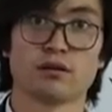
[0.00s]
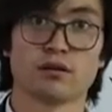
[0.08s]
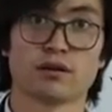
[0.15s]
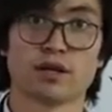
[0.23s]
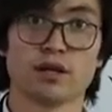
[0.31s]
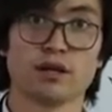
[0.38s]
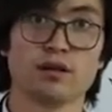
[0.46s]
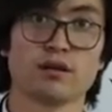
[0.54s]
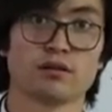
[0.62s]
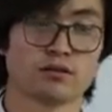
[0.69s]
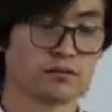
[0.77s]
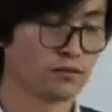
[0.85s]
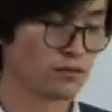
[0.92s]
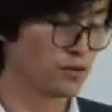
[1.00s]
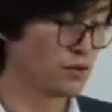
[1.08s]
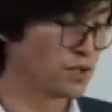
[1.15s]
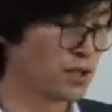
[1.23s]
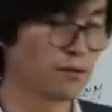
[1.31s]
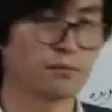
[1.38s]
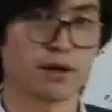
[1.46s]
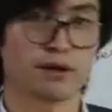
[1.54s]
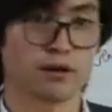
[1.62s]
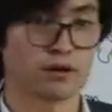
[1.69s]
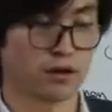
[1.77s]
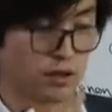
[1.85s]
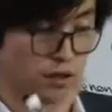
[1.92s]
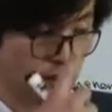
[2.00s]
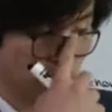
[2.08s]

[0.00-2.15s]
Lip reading: okay? To escape by the car.